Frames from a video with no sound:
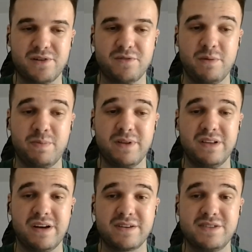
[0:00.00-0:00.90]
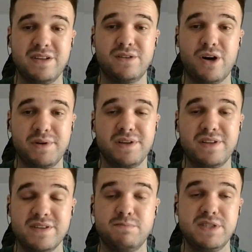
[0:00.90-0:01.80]
A lot of people are still
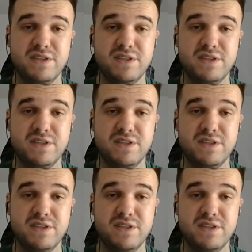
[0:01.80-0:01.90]
doubting this